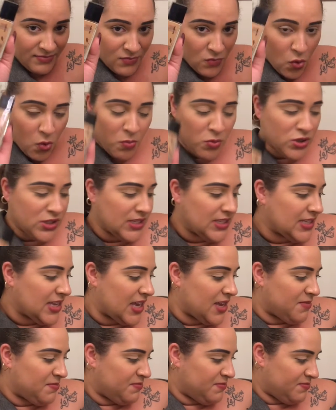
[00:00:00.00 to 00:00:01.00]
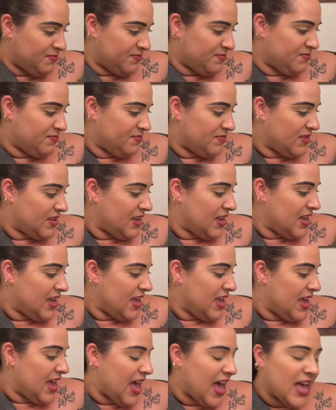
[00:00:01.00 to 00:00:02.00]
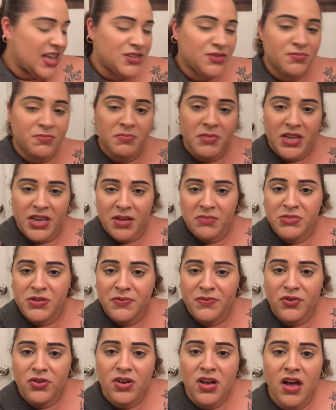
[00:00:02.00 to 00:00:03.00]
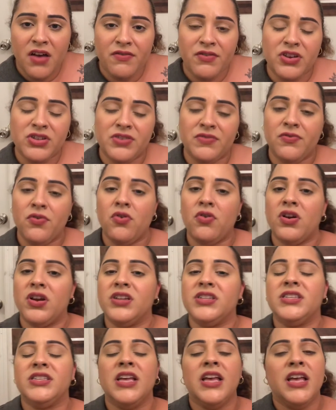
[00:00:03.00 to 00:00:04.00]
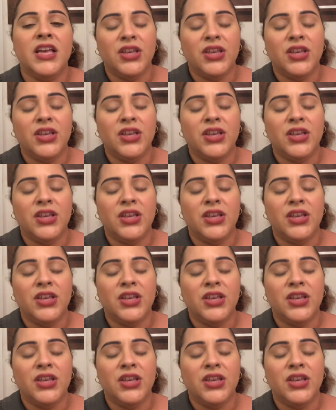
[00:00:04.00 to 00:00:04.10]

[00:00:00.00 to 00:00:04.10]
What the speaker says: almost the same. It has medium to full coverage, of course.